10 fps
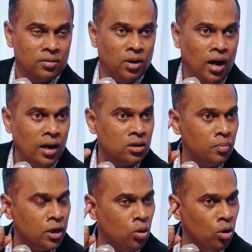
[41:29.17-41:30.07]
The
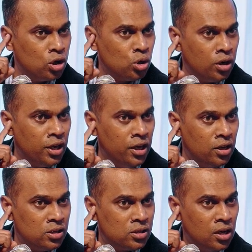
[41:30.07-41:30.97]
ultimate goal is not the
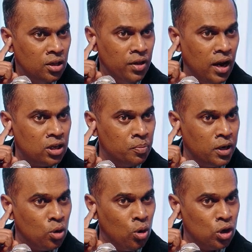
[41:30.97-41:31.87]
ears. The
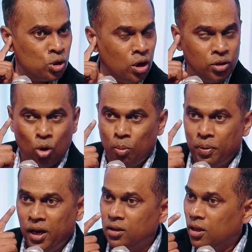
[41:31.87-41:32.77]
ultimate goal is not the
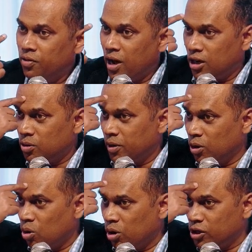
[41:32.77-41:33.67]
opening. The ultimate
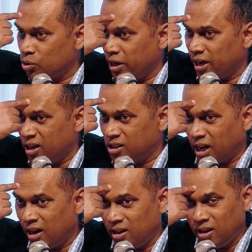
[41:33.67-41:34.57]
goal is to get
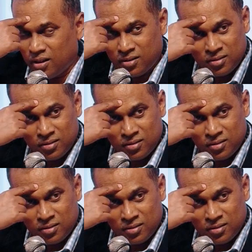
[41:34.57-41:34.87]
inside here.